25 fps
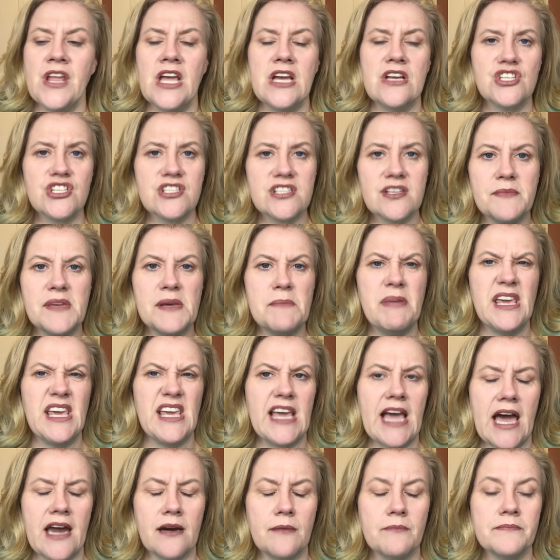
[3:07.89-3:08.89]
Just let me peek
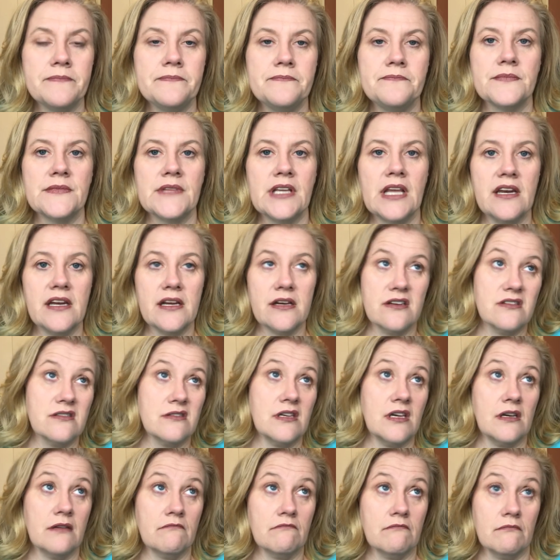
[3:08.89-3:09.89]
at them. And I was
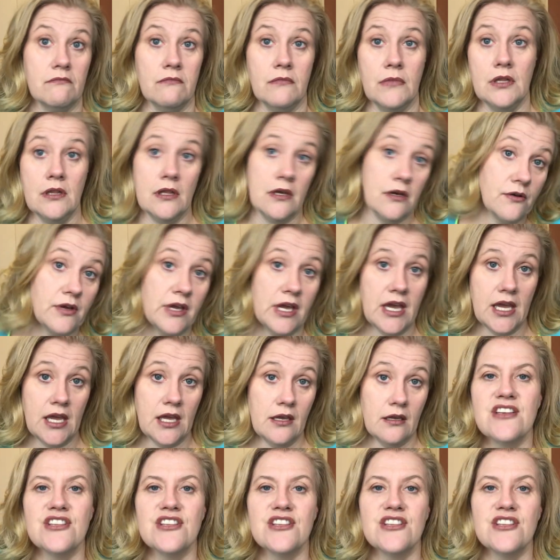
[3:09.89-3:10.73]
like, well, okay.